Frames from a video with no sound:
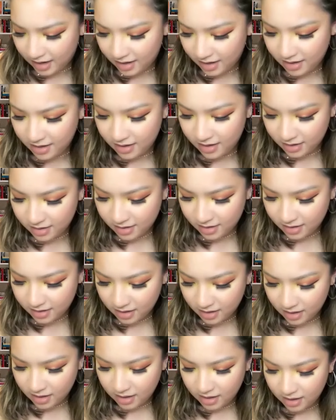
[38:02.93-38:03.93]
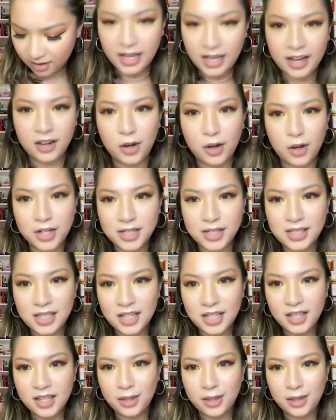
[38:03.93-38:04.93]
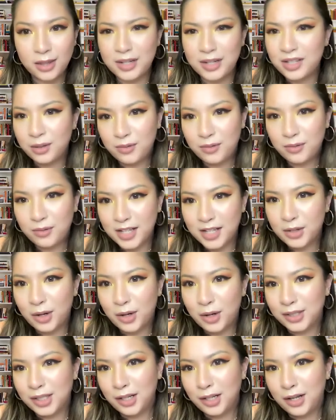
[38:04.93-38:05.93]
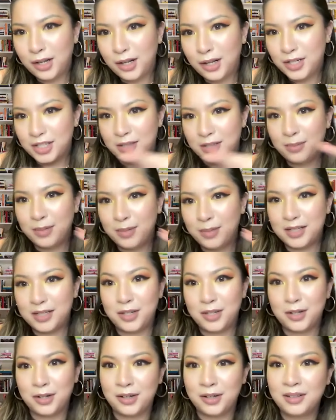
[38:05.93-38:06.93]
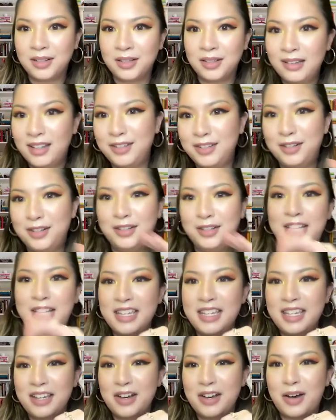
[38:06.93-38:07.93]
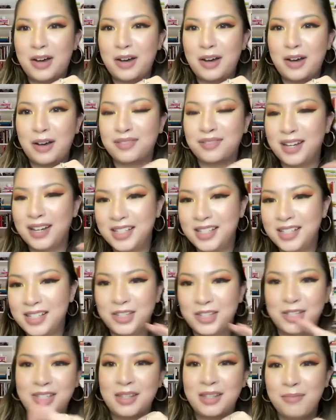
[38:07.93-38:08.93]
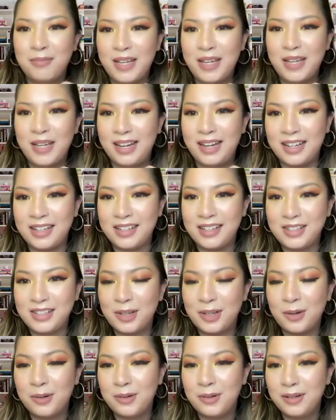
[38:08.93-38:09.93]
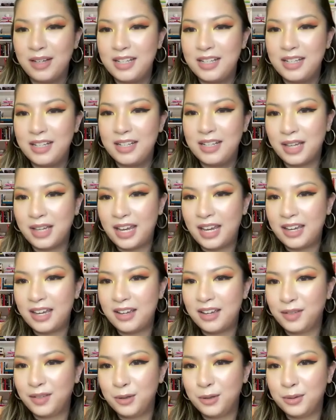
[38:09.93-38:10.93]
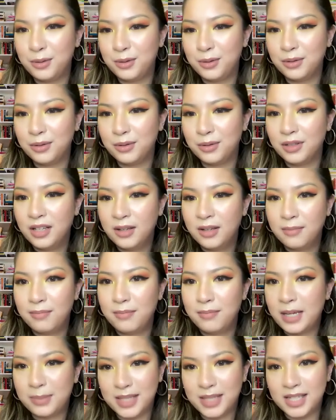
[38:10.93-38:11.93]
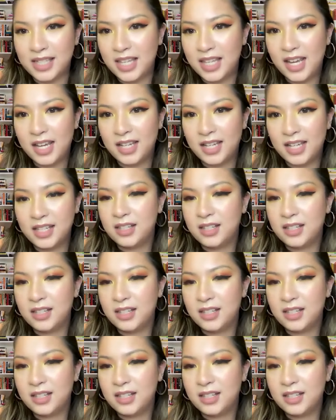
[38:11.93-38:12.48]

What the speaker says: And like, honestly, the reason why it's called the launch is because you're taking off and it's just the beginning. So it's okay if you make mistakes.